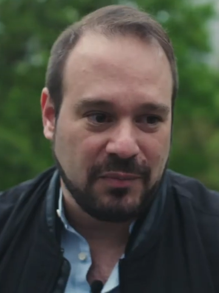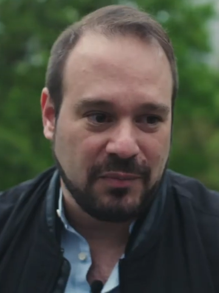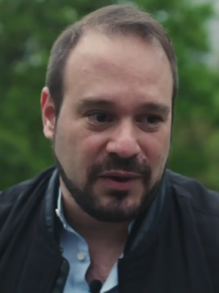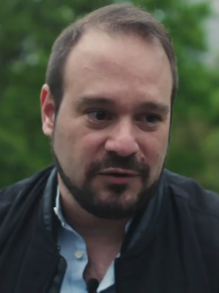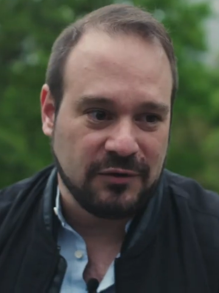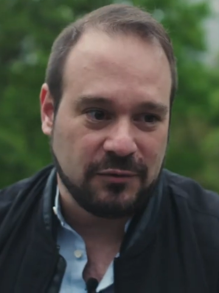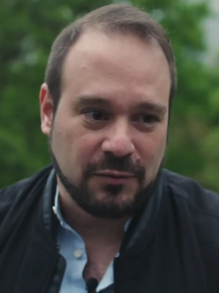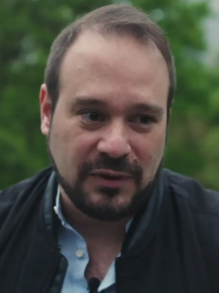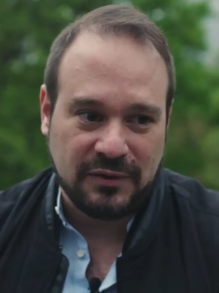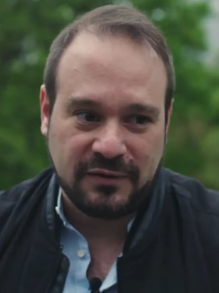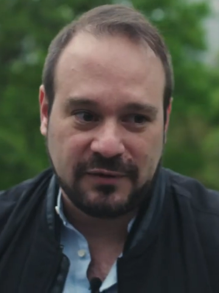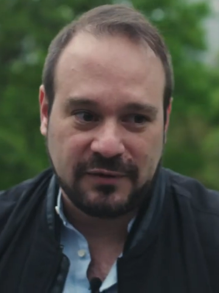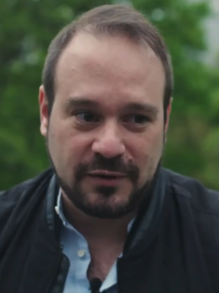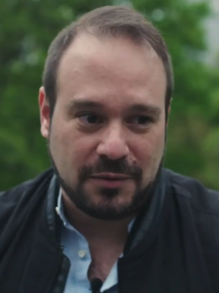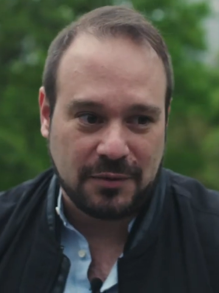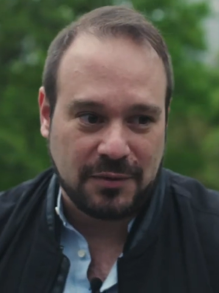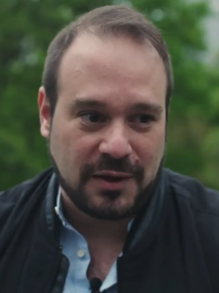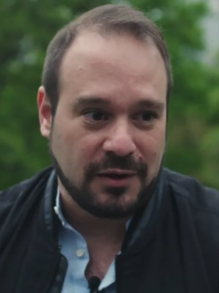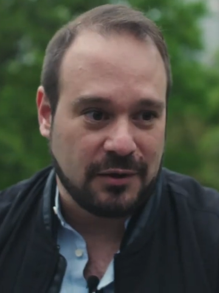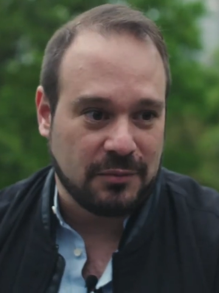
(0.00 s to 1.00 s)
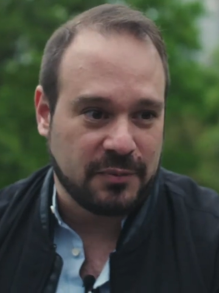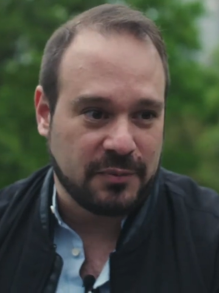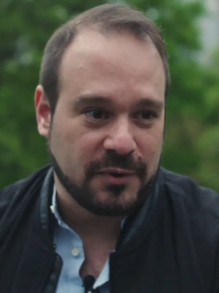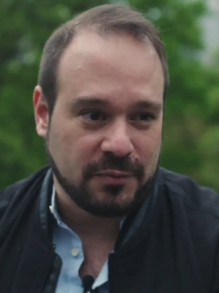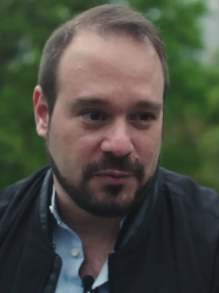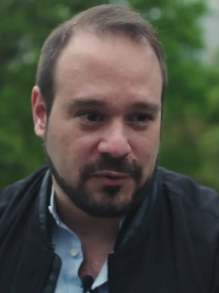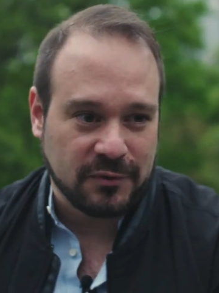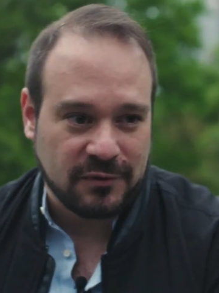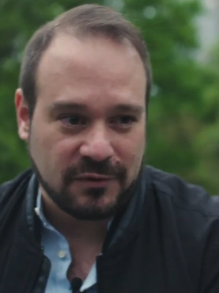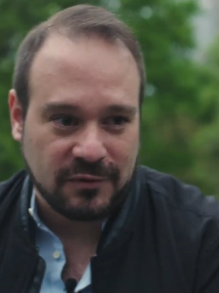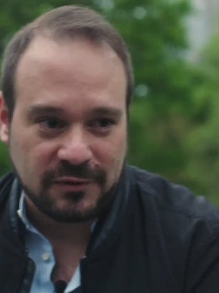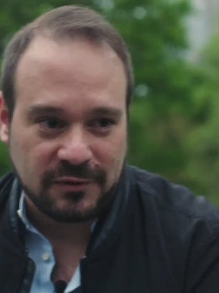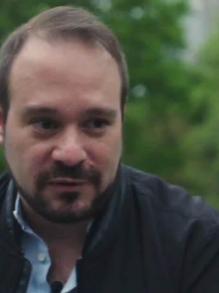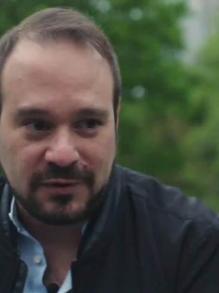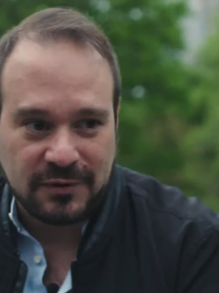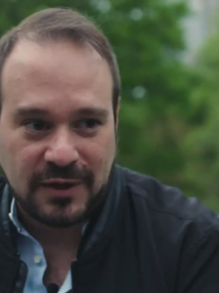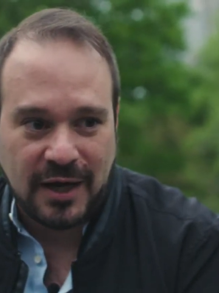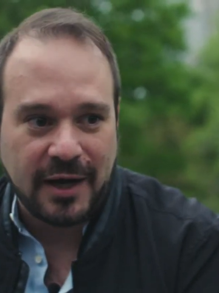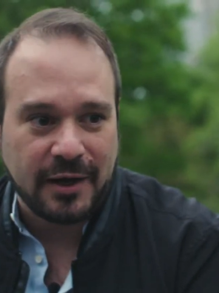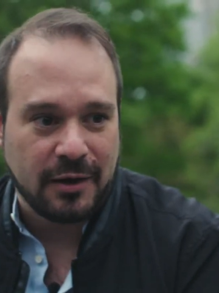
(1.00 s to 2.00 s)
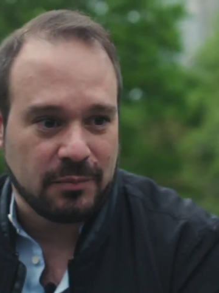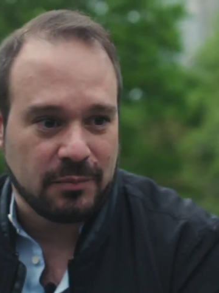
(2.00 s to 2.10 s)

beings will serve other purposes, higher